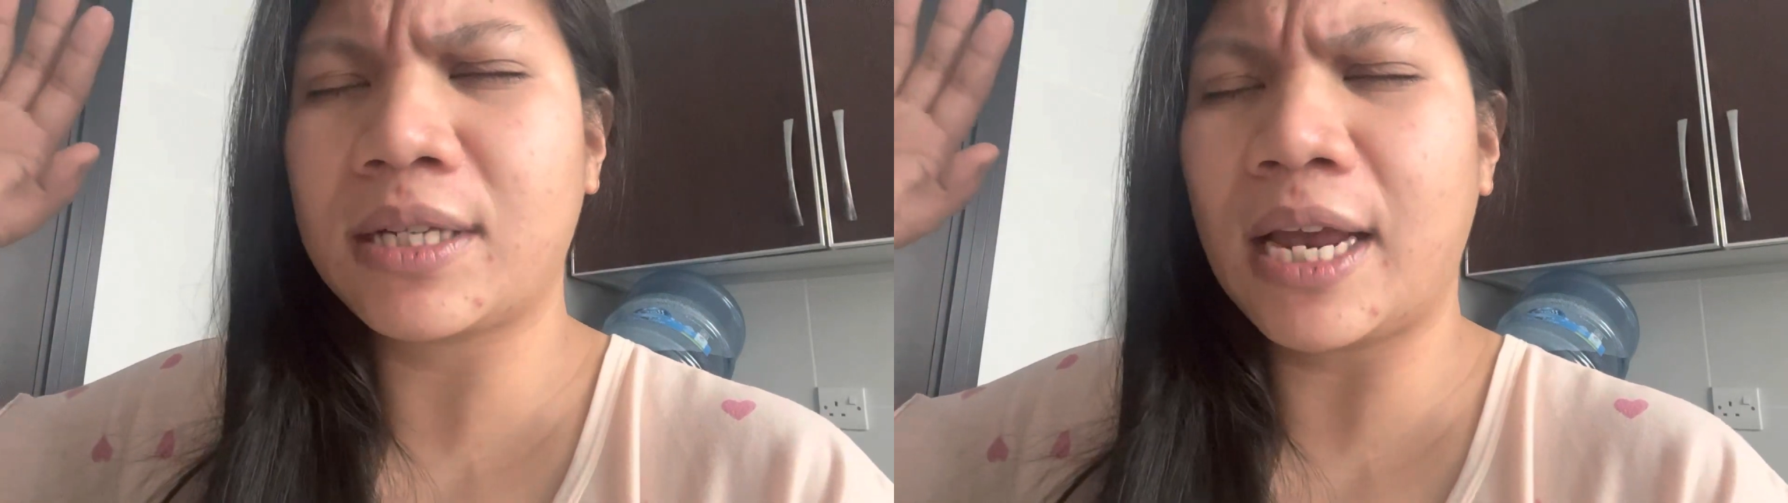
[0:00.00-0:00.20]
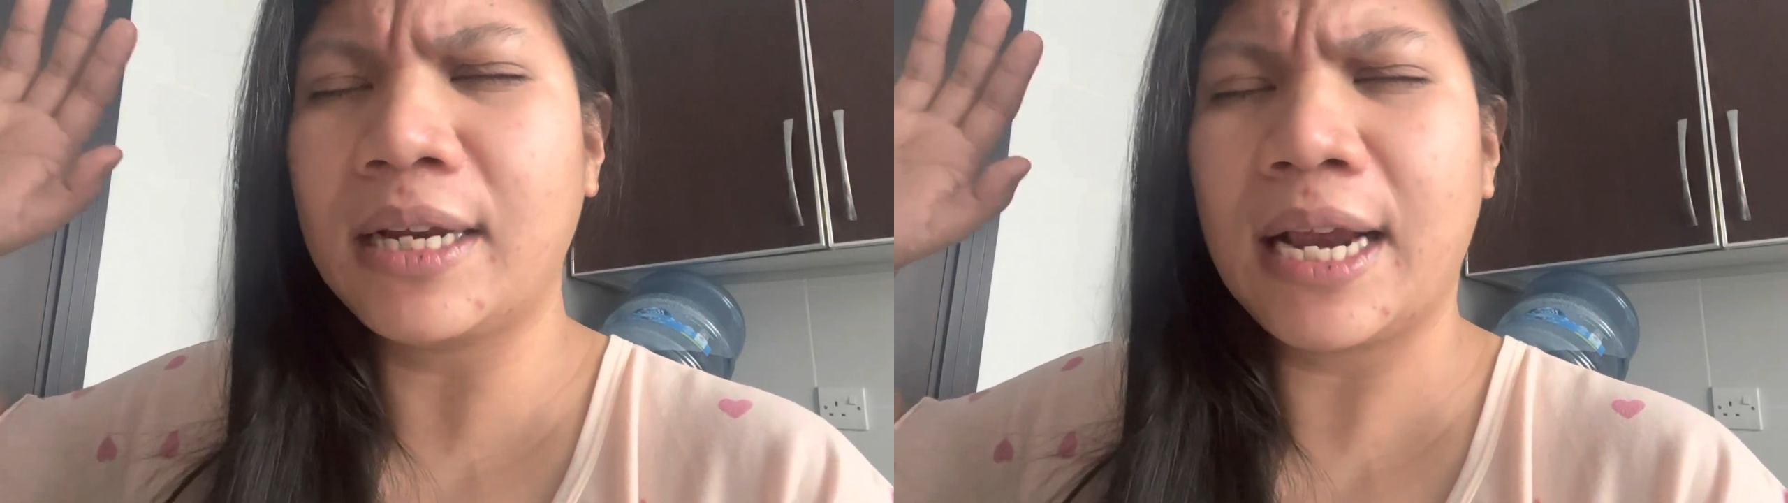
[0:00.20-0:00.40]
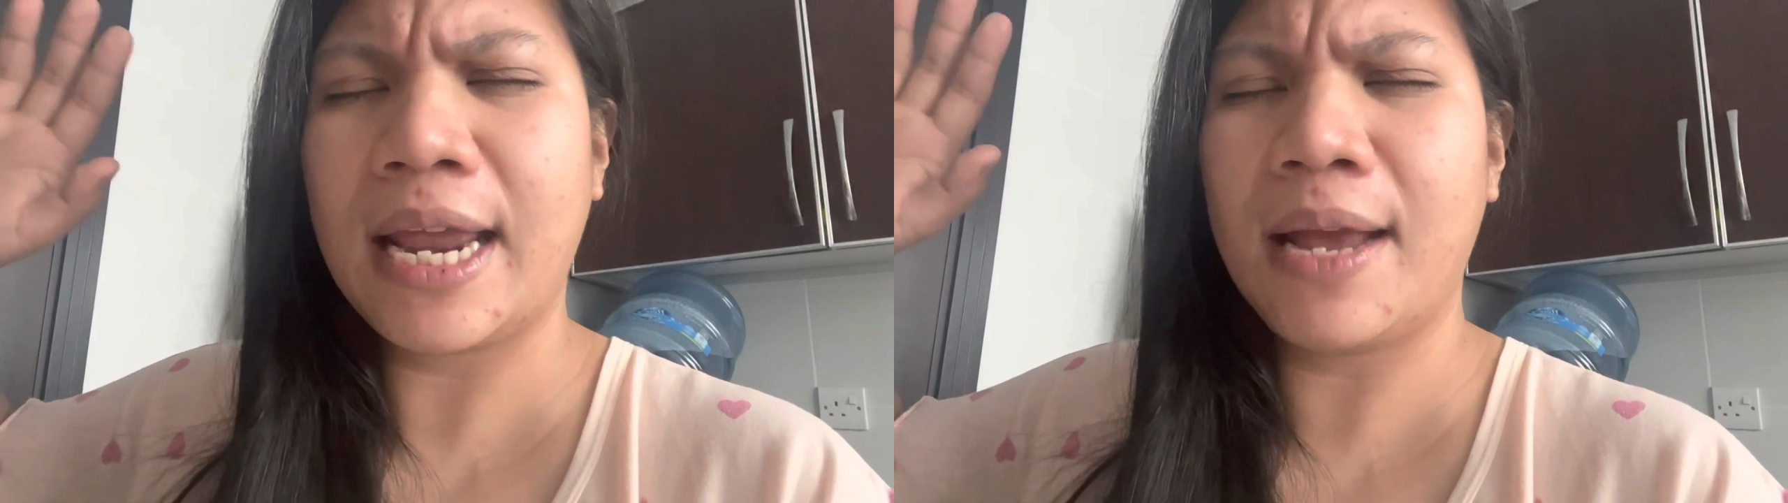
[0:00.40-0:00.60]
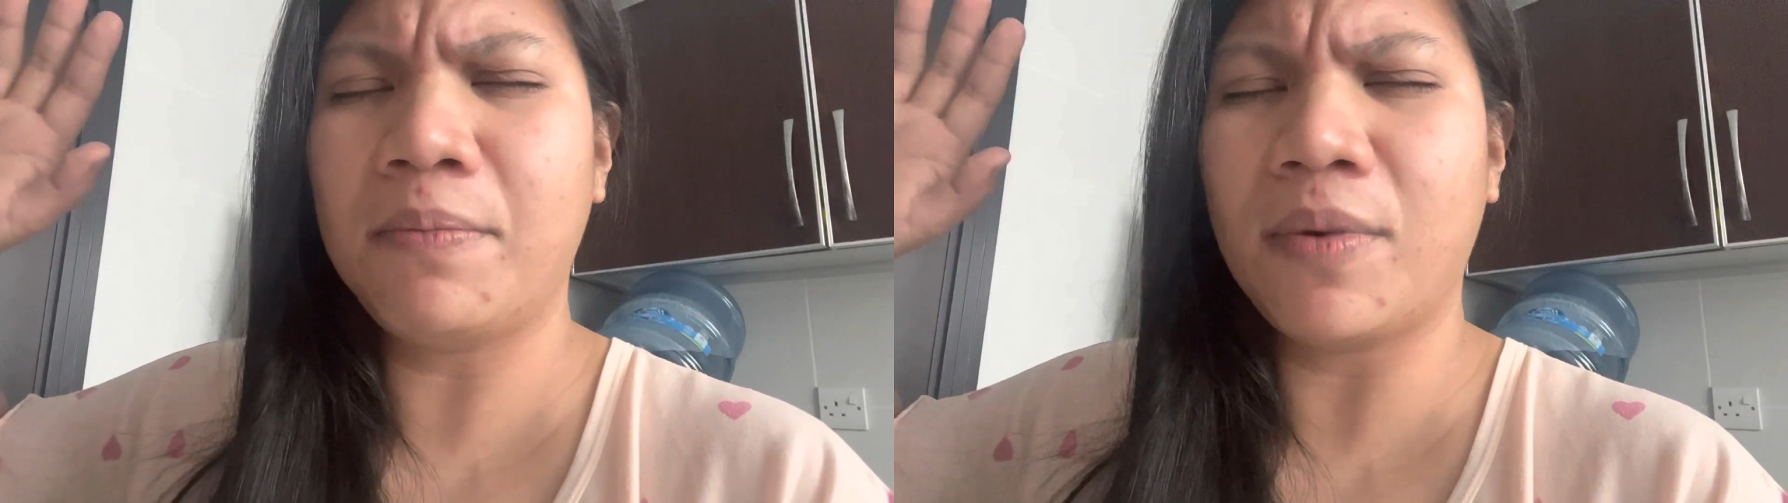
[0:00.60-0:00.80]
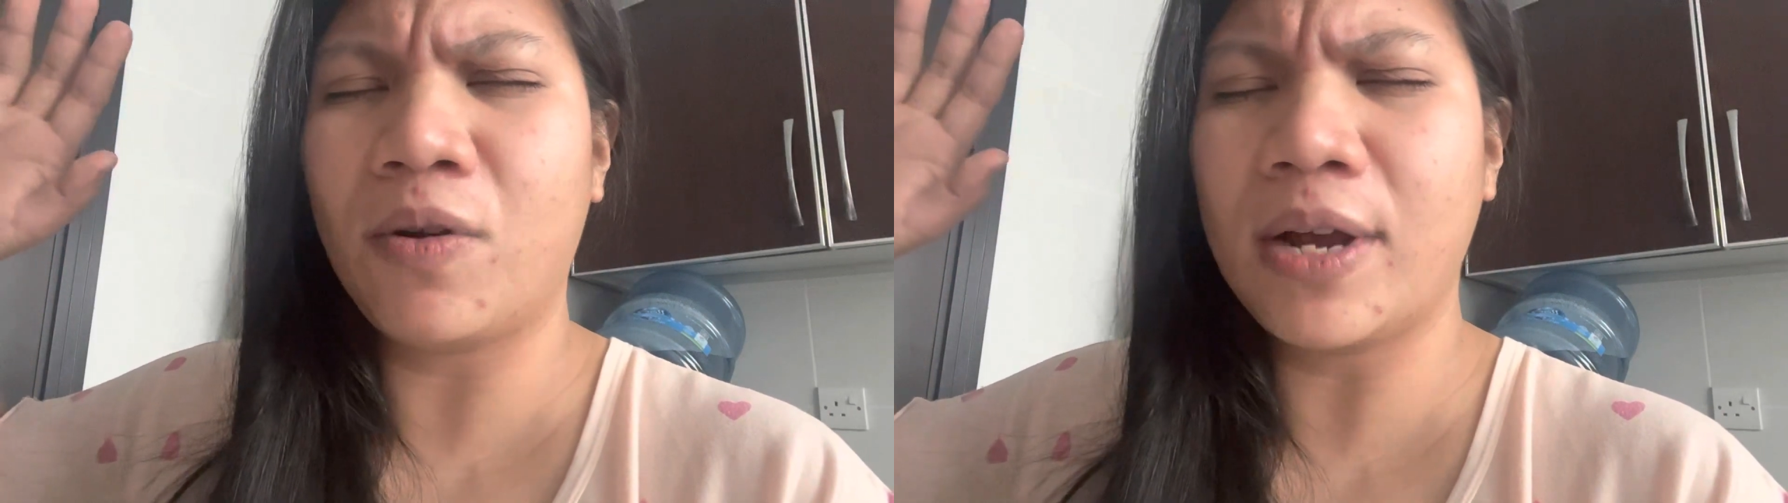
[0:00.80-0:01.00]
and
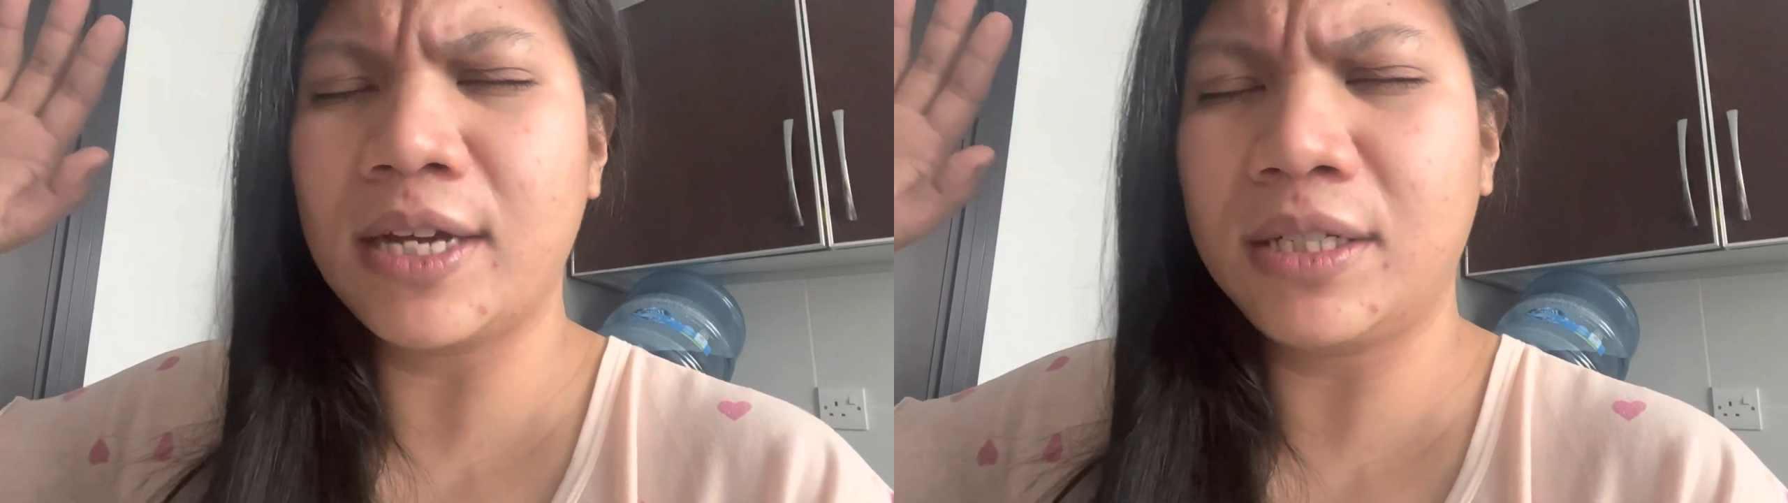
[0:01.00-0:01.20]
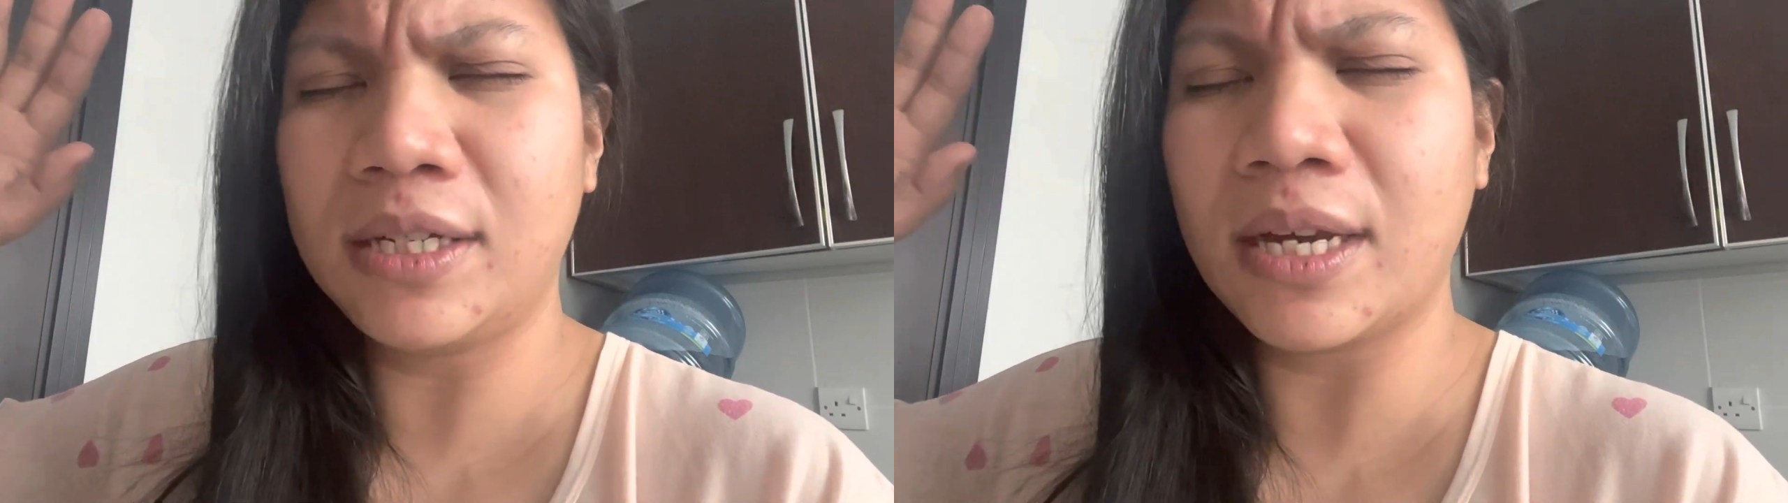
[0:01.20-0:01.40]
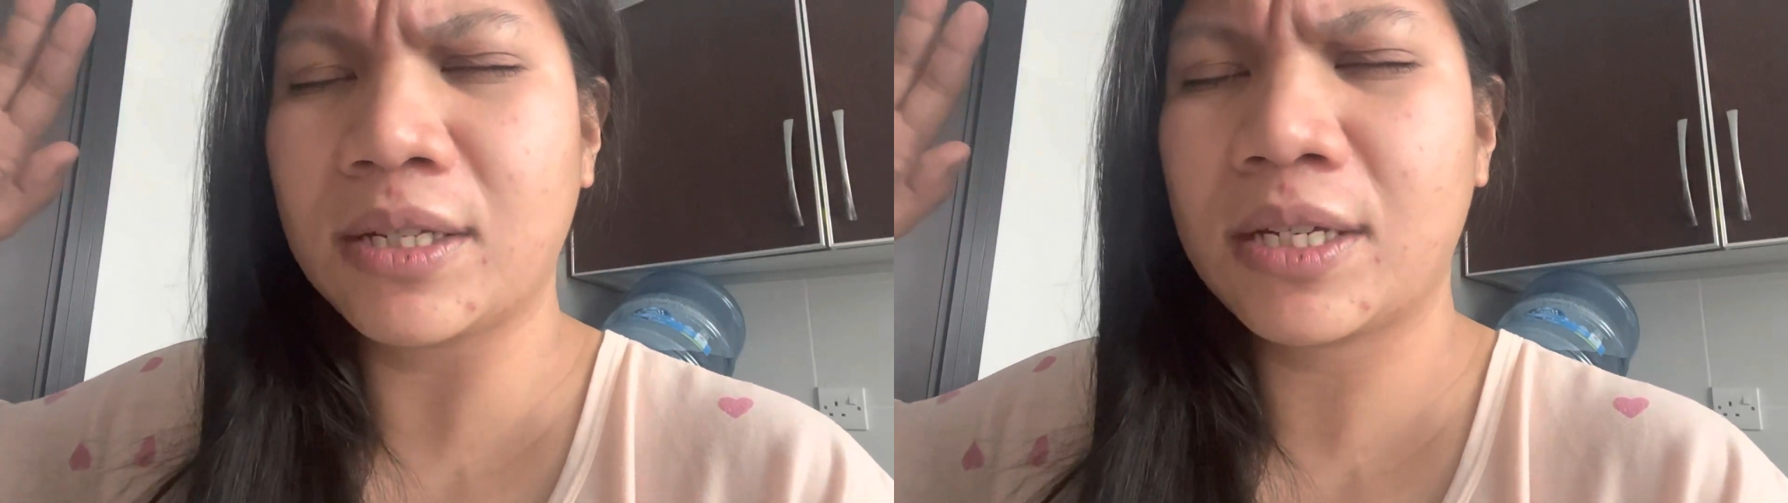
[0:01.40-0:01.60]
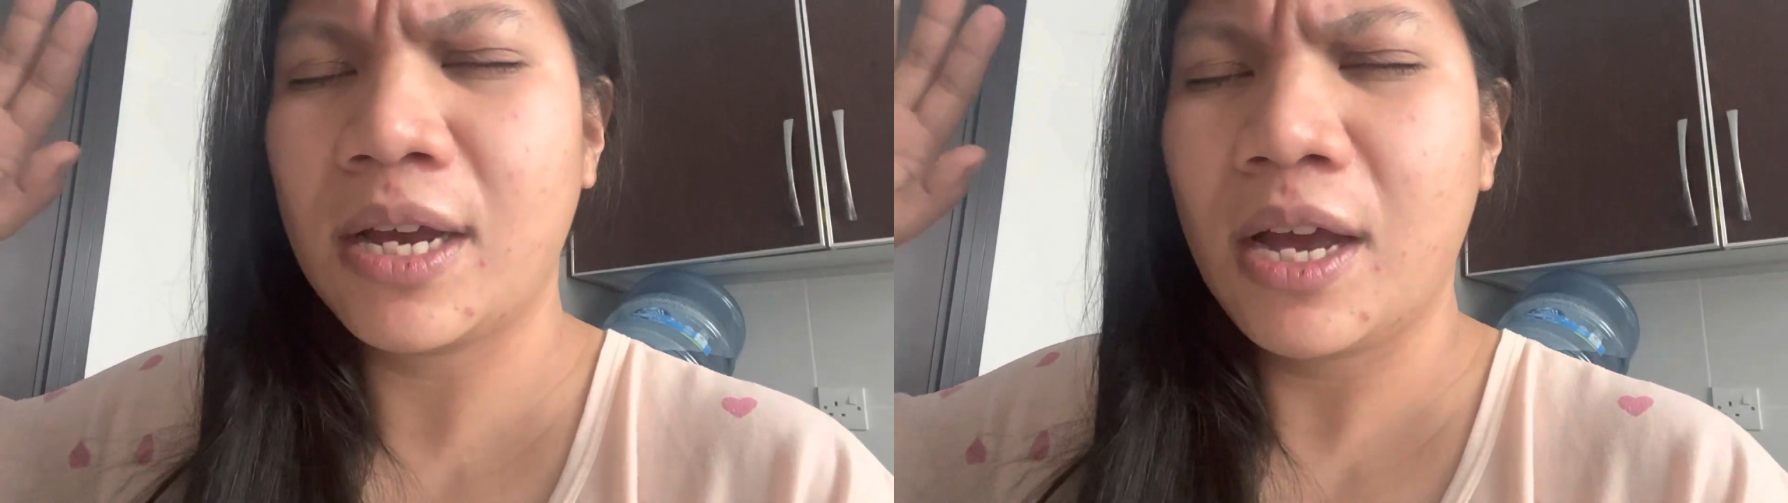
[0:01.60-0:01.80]
claim, O God, Jesus,